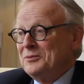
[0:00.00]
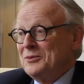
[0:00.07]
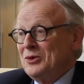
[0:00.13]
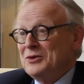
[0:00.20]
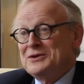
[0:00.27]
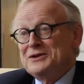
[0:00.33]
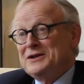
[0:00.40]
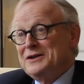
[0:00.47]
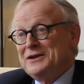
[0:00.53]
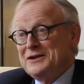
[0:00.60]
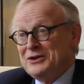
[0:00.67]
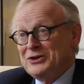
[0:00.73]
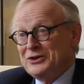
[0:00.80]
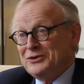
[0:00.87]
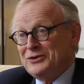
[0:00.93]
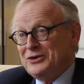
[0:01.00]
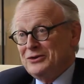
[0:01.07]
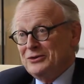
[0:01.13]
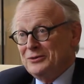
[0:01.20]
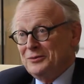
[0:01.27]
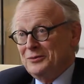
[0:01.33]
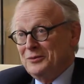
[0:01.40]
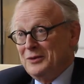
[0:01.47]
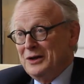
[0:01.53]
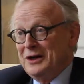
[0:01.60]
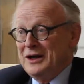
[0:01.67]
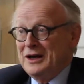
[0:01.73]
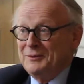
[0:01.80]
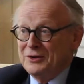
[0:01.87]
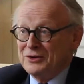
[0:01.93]
or is it an addition to? Well,
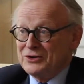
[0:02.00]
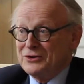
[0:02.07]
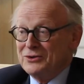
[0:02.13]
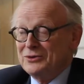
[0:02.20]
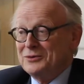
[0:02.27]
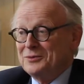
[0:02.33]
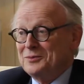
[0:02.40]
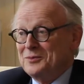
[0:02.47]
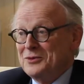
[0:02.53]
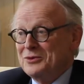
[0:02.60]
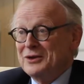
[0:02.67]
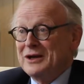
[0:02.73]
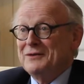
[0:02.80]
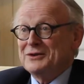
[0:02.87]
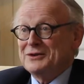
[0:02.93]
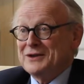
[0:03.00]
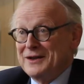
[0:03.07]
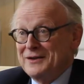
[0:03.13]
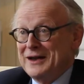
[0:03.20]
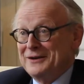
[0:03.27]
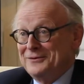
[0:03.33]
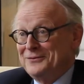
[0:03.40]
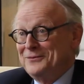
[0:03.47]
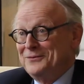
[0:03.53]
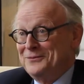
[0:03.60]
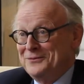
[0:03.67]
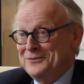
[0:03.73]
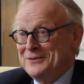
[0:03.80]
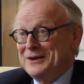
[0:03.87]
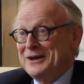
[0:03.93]
I'm not sure you can ever say that,
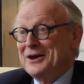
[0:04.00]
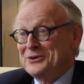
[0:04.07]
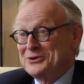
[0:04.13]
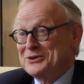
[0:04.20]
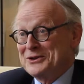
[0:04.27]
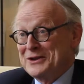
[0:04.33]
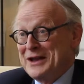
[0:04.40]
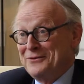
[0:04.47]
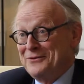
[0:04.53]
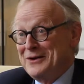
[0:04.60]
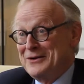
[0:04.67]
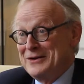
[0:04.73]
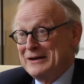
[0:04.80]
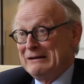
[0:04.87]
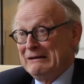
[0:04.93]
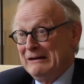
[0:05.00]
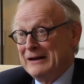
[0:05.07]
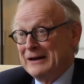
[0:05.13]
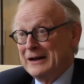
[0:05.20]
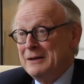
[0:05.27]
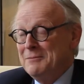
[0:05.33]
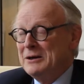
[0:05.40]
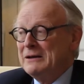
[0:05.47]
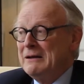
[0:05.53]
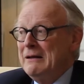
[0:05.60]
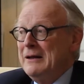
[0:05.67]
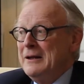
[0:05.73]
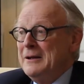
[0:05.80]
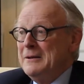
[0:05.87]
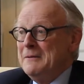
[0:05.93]
an answer to that very clearly, but
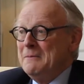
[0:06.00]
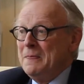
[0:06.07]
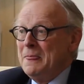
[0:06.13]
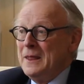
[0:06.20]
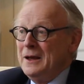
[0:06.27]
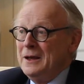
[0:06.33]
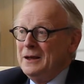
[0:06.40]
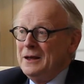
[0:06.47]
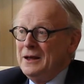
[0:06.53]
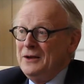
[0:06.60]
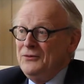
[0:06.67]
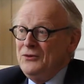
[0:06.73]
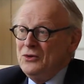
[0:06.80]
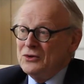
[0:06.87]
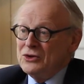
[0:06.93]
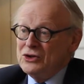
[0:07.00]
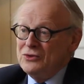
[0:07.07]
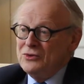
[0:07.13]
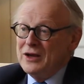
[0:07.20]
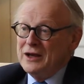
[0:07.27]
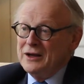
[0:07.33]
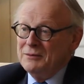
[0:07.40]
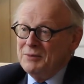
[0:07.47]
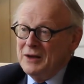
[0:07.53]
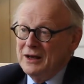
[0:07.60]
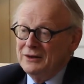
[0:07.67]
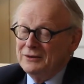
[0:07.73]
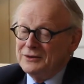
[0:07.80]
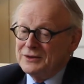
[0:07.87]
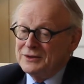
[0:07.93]
if you're talking
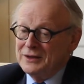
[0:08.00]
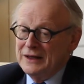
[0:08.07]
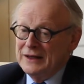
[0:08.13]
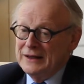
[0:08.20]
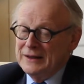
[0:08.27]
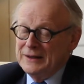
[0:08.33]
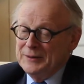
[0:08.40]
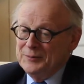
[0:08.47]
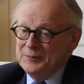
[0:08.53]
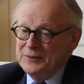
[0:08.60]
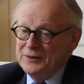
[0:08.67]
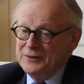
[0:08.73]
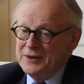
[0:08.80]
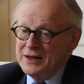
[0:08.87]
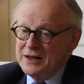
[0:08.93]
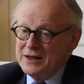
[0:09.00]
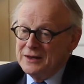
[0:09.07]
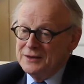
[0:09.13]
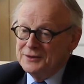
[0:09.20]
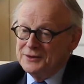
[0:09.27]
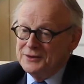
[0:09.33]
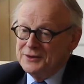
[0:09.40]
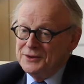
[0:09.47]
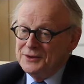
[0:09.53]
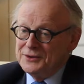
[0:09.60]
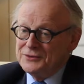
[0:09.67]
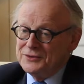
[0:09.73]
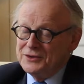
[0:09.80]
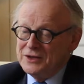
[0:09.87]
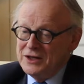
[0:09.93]
about the
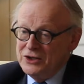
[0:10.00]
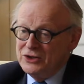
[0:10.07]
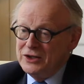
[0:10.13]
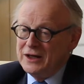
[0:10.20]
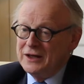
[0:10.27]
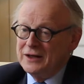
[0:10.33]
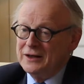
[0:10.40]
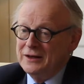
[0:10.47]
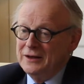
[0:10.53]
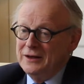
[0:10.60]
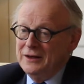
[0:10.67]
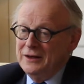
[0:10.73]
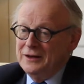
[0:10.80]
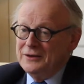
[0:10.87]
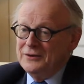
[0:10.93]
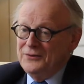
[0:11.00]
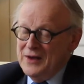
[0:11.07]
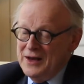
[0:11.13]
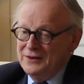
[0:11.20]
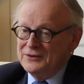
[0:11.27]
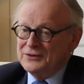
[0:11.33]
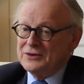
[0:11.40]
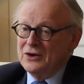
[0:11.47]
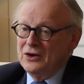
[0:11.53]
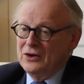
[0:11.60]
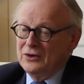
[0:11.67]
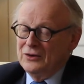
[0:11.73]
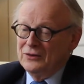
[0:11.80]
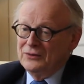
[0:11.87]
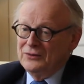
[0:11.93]
strategic defence
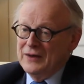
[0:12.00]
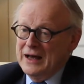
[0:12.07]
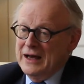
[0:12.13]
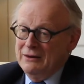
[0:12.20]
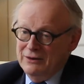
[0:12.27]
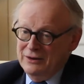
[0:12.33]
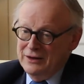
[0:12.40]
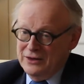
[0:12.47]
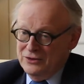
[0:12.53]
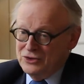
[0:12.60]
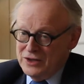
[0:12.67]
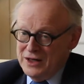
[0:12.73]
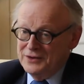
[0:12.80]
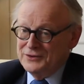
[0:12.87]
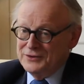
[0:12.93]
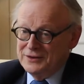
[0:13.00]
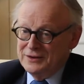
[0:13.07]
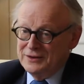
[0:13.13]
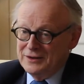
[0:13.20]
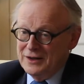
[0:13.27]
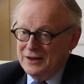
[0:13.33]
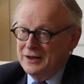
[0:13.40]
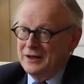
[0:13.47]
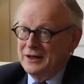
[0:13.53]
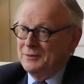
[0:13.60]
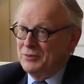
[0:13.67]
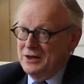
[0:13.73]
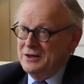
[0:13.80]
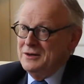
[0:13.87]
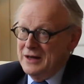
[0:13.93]
of our interests in
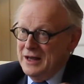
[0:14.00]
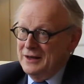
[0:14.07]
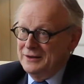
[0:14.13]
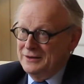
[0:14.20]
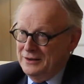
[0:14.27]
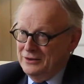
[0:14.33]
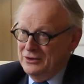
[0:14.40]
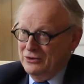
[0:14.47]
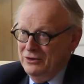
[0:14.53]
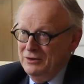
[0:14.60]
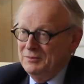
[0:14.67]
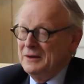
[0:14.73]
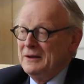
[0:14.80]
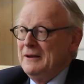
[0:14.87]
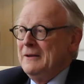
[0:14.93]
Britain and in Europe,